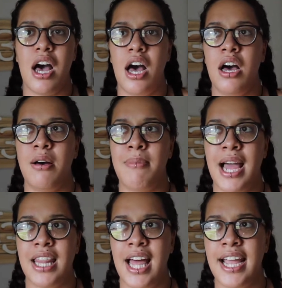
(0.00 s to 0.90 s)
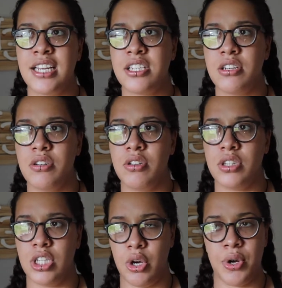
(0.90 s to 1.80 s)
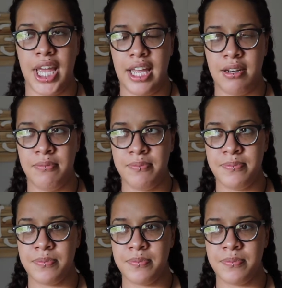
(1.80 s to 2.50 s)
I liked Logan.